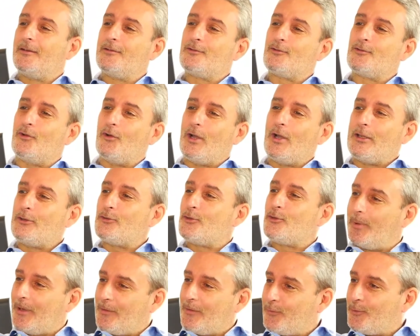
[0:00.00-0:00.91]
so I used to
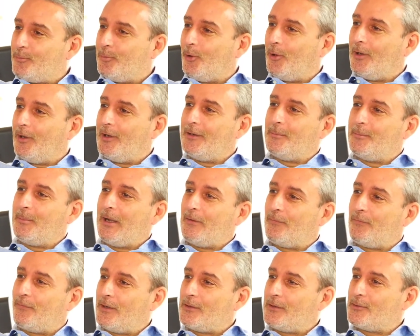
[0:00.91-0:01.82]
play football, and my
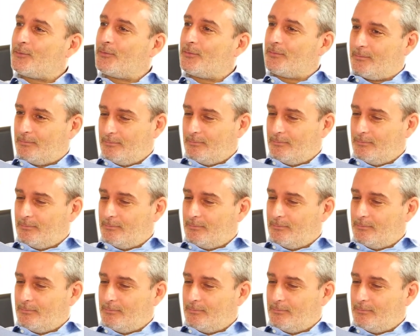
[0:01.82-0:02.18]
friends,